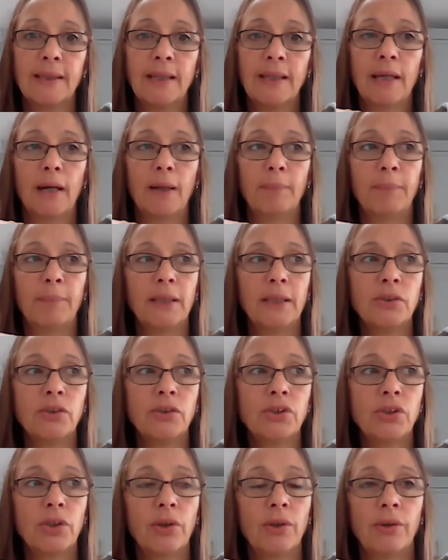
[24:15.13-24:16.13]
and being
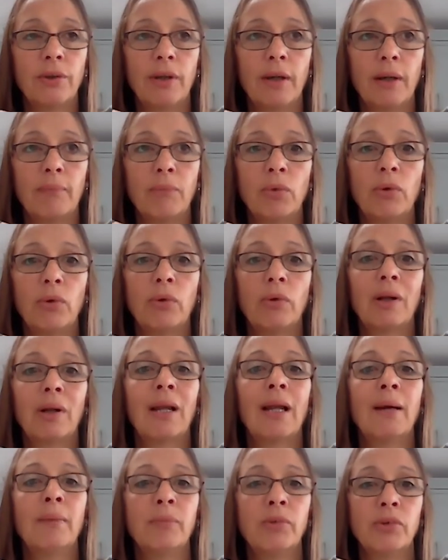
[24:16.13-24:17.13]
shown a more
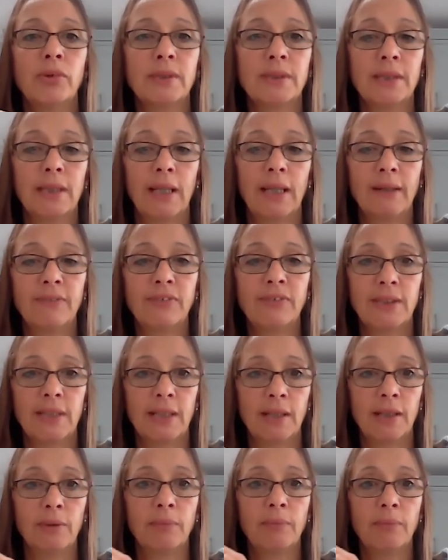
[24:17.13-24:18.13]
glamorous
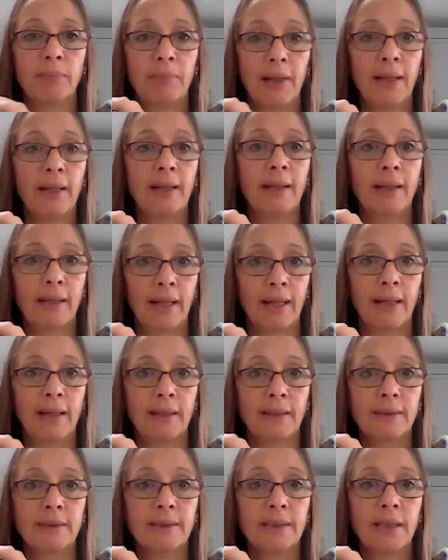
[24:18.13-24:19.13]
lifestyle by
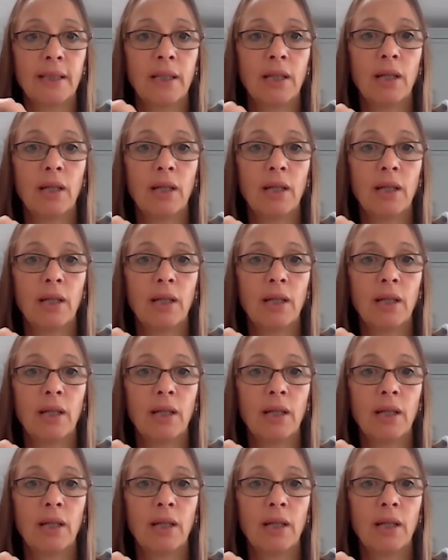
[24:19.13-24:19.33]
gangs